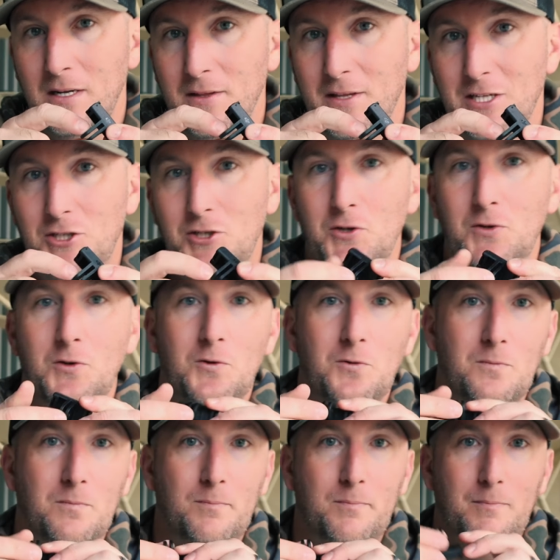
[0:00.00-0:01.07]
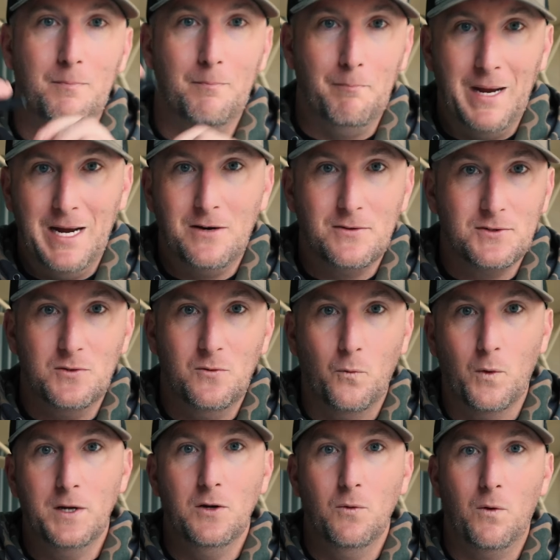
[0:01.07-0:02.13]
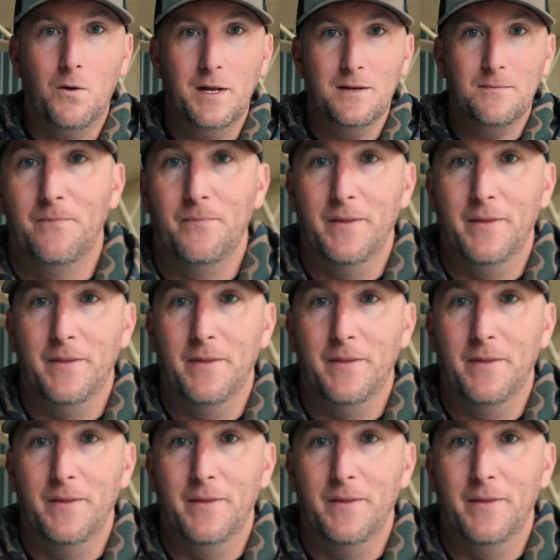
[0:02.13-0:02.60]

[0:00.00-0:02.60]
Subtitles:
that you mount where you want it.